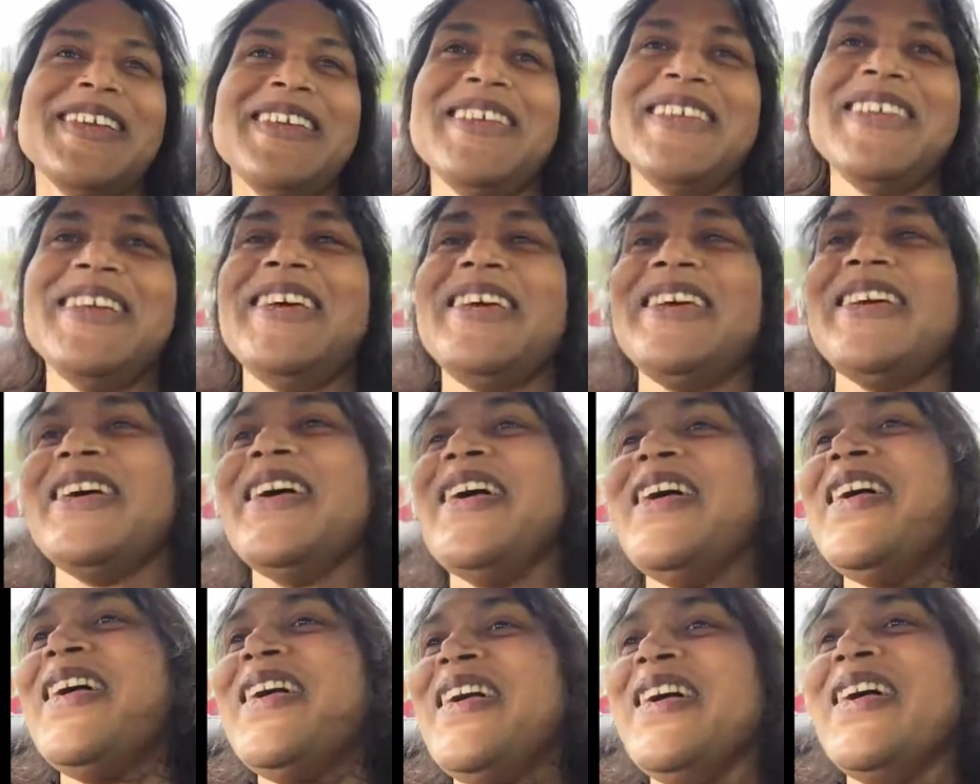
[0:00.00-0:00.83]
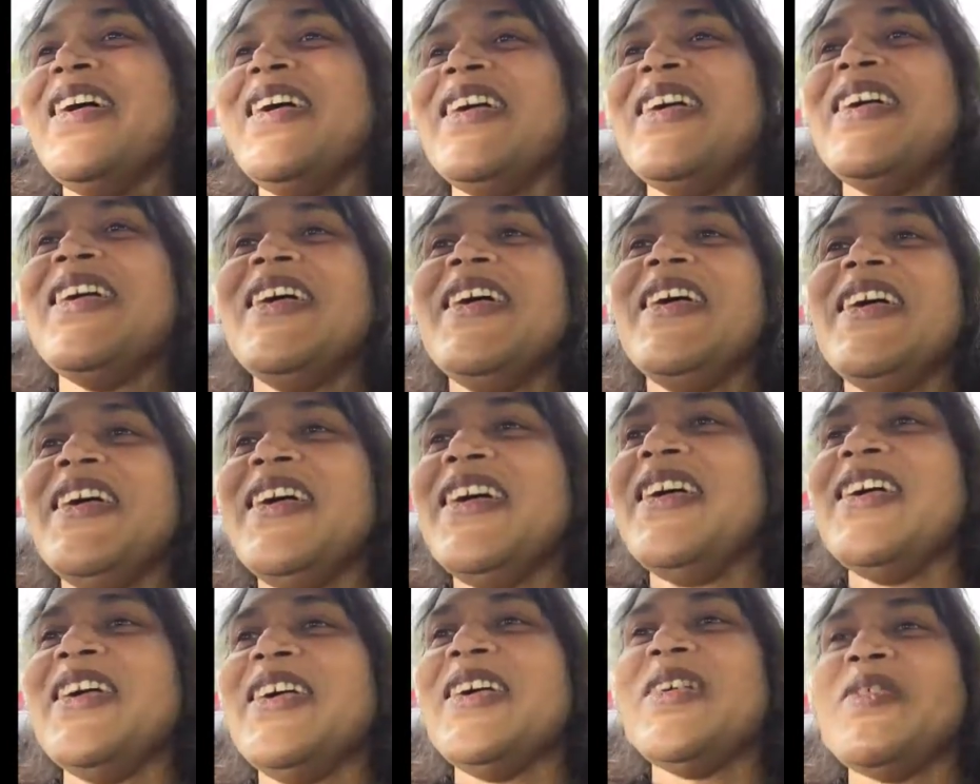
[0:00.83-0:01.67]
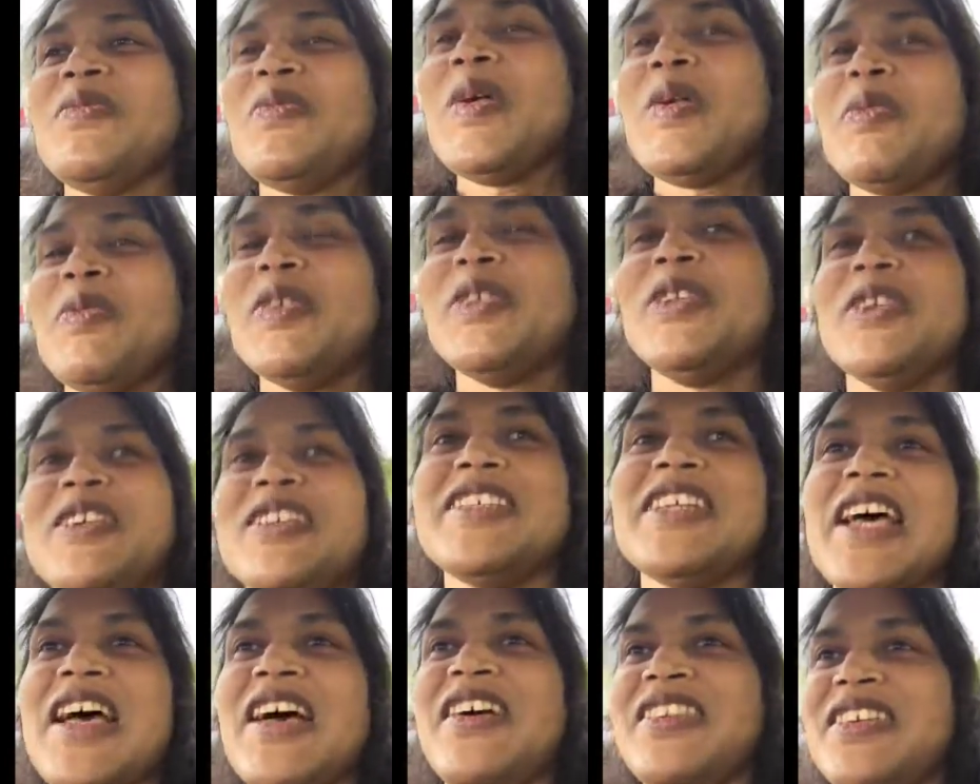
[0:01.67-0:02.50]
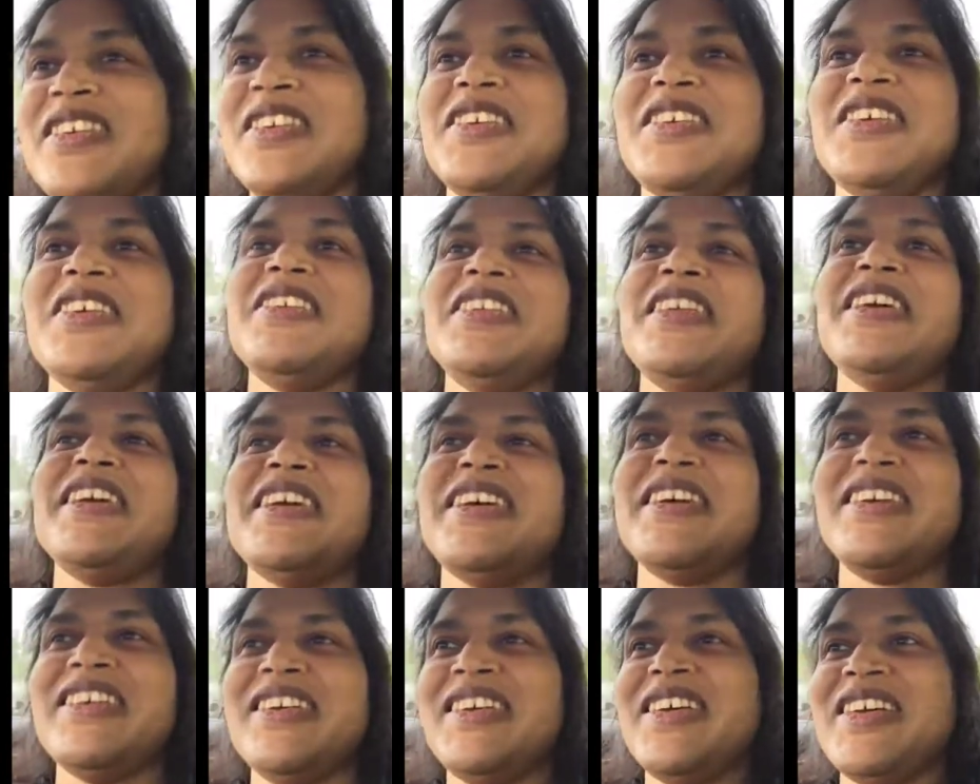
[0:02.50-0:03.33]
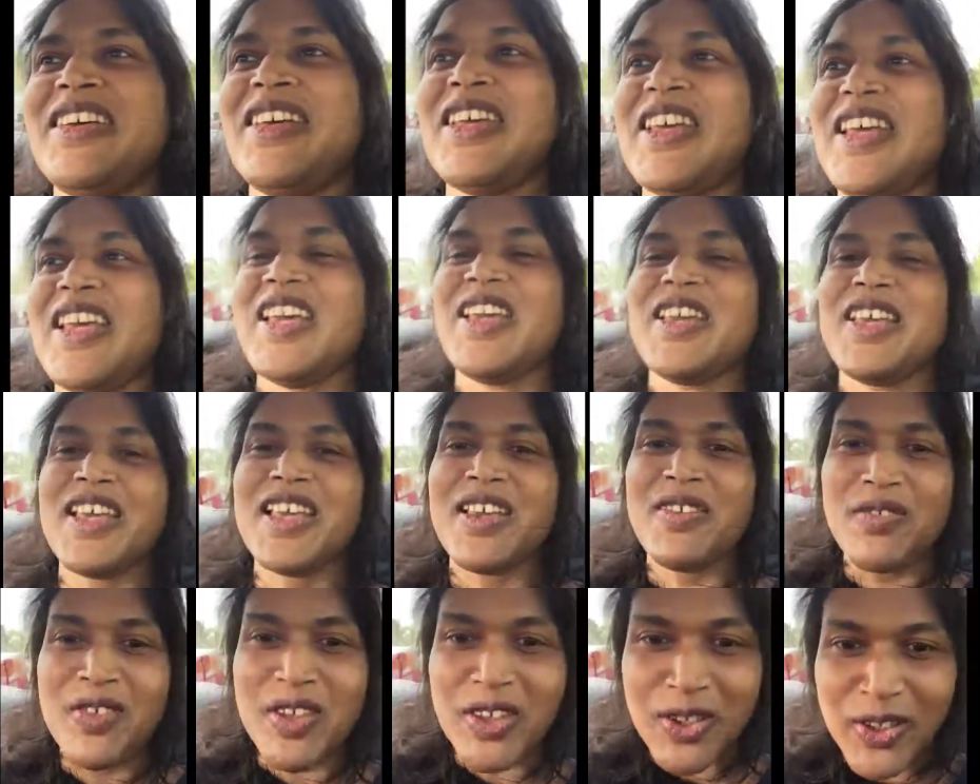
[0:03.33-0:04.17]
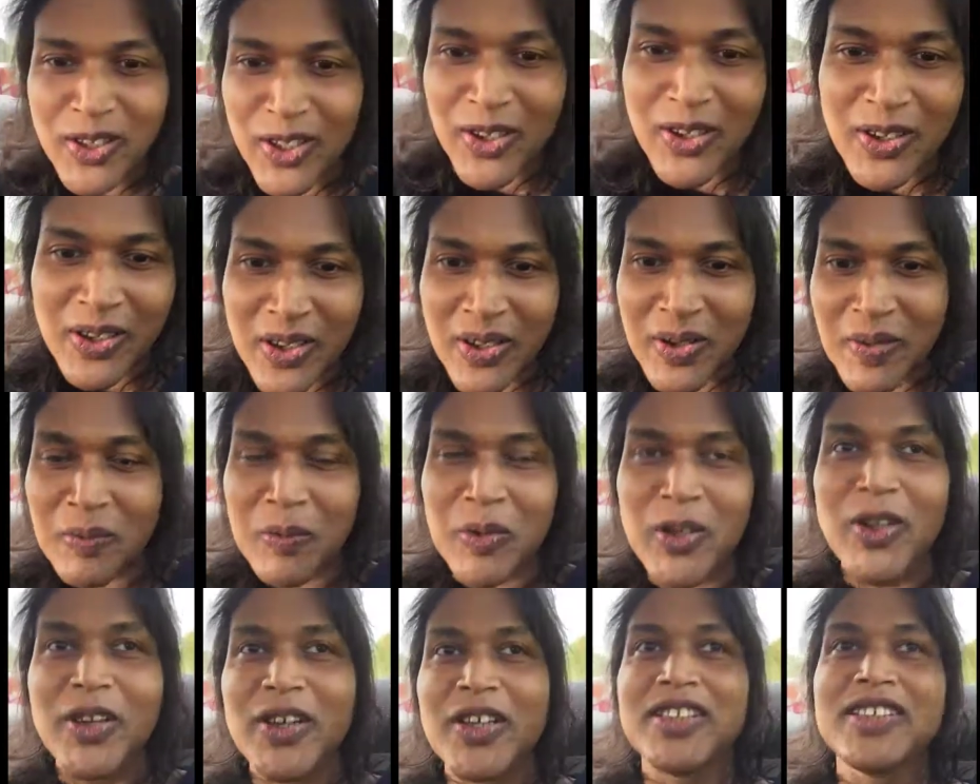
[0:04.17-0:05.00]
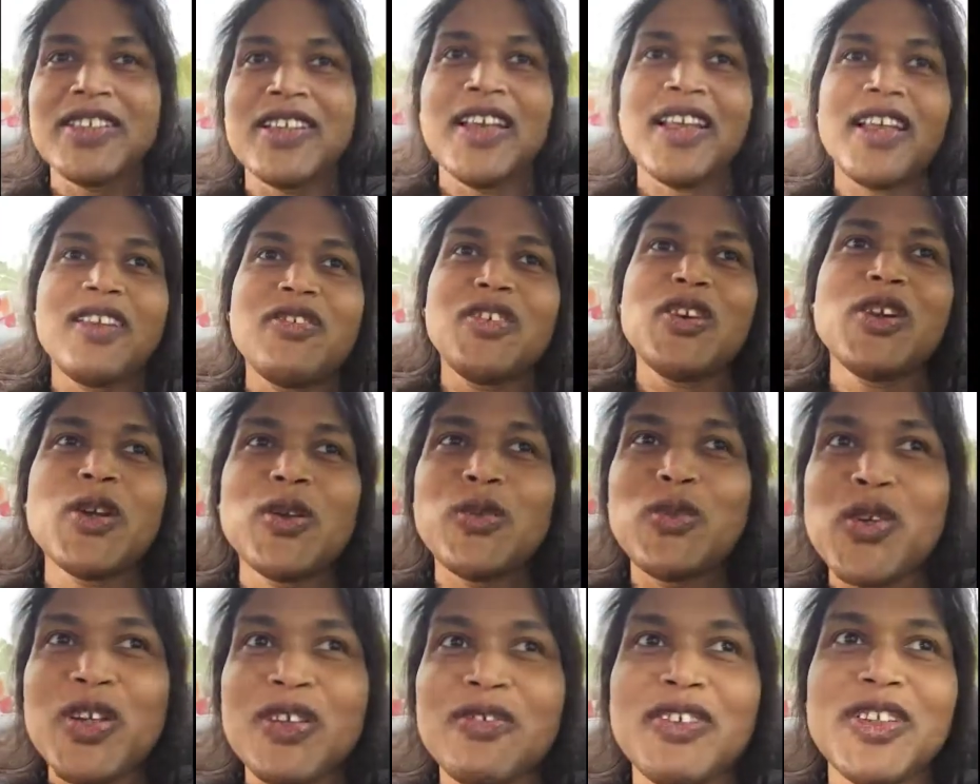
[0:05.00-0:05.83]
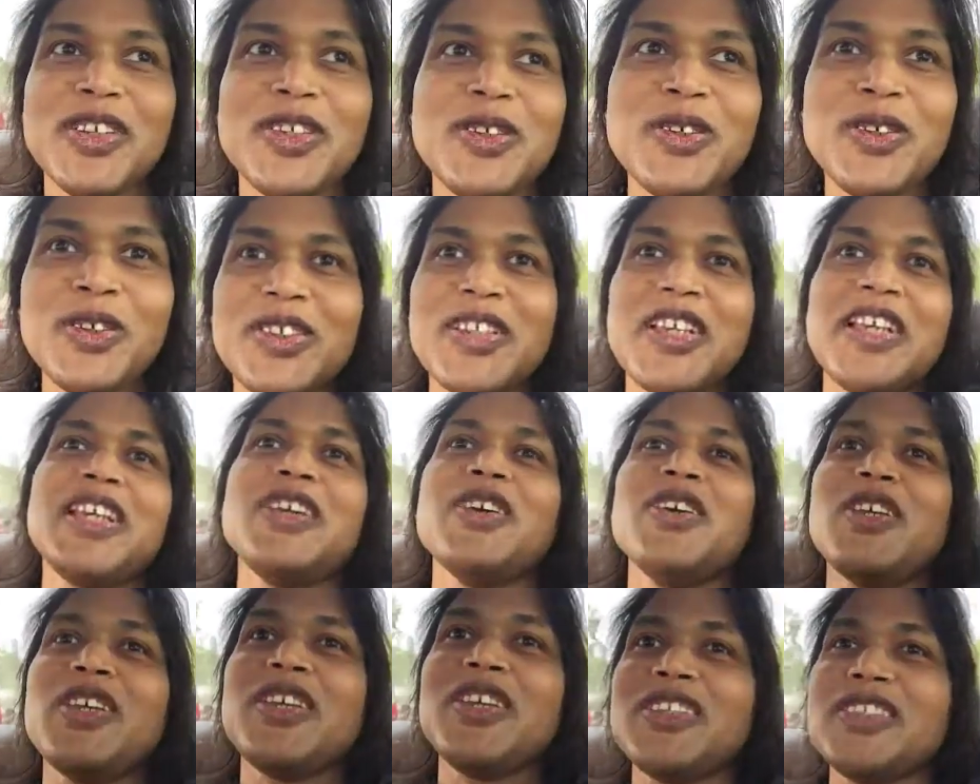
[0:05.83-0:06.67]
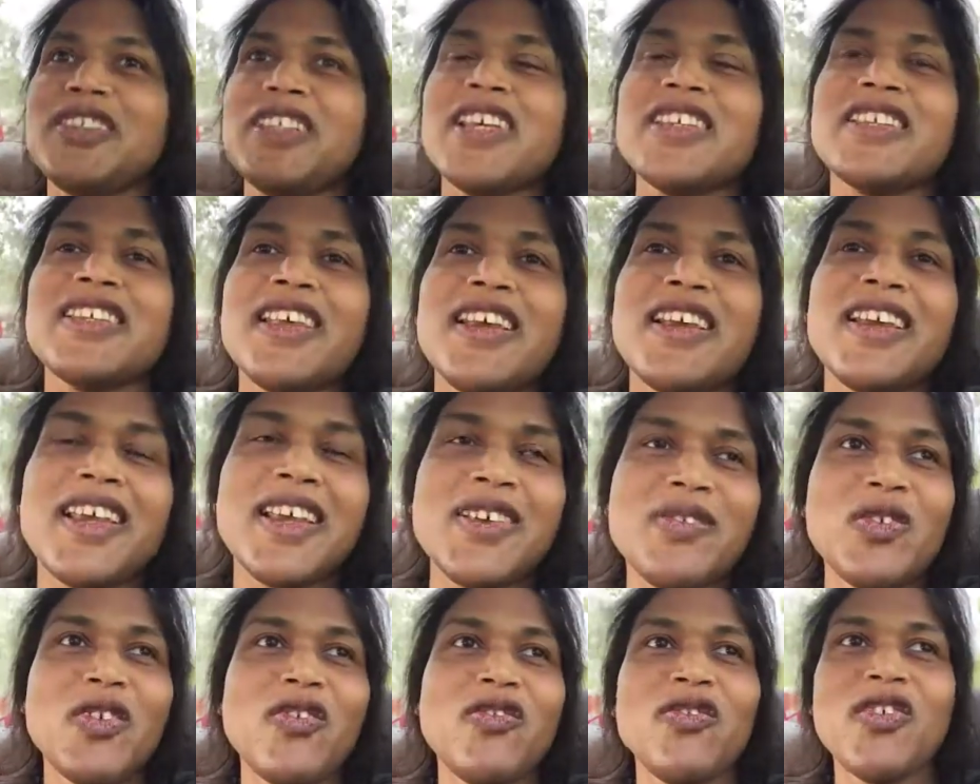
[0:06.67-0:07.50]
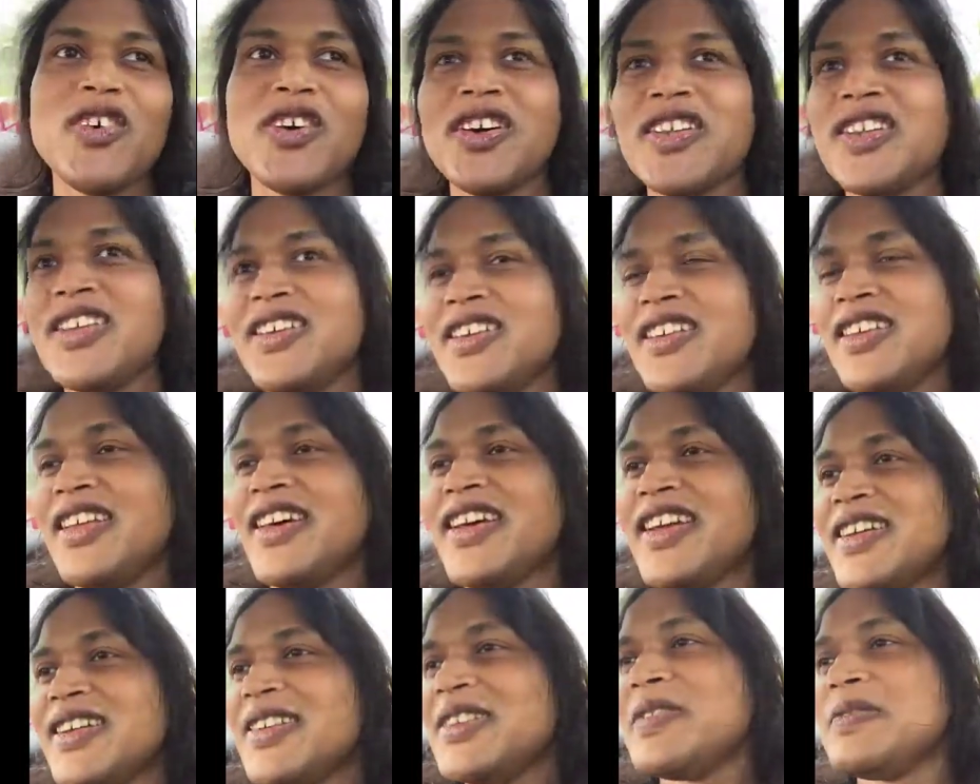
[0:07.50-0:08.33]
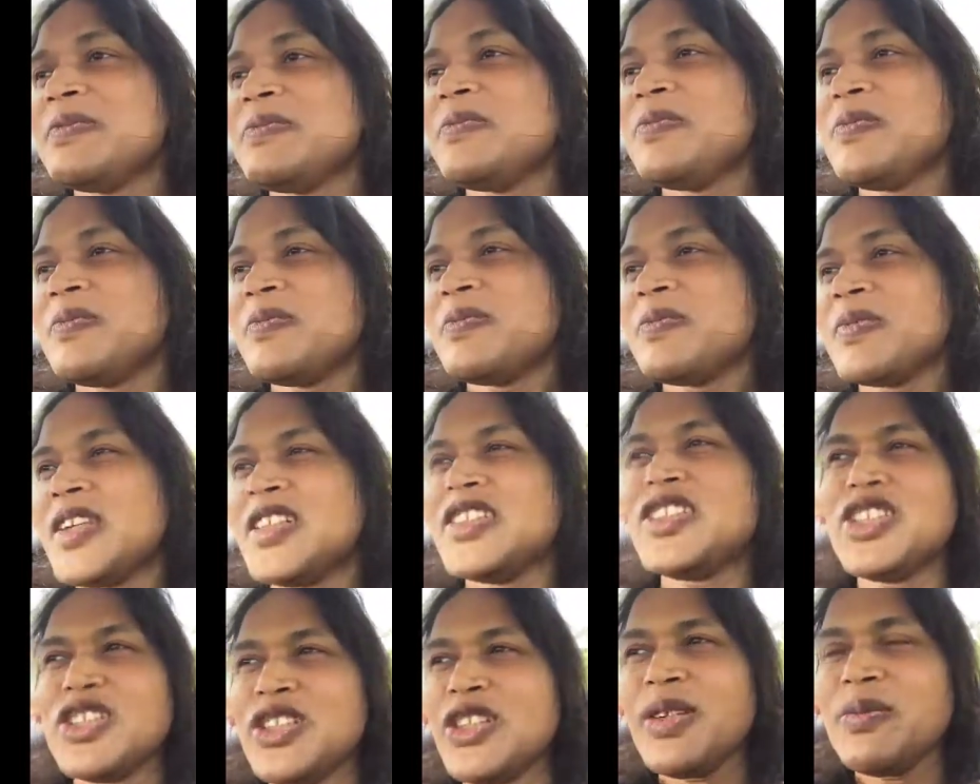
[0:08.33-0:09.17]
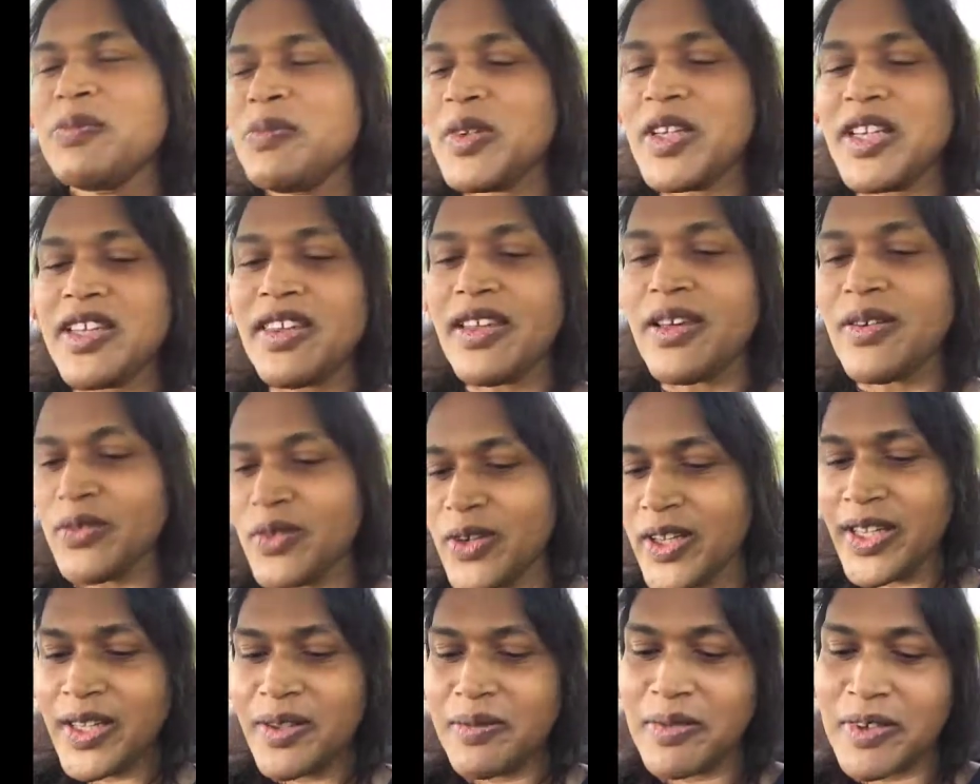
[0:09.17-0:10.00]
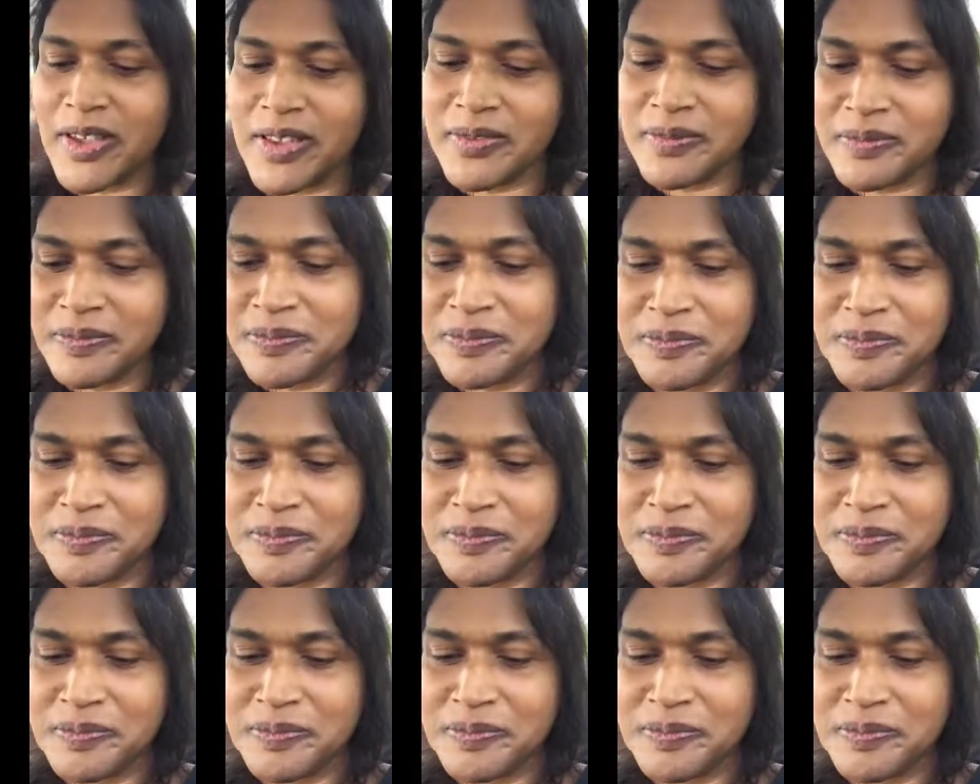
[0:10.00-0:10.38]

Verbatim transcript: it's like people look down on you, like even though you're unemployed, like if you're at work for the dole, that's like even further. Like, it shouldn't be that way, but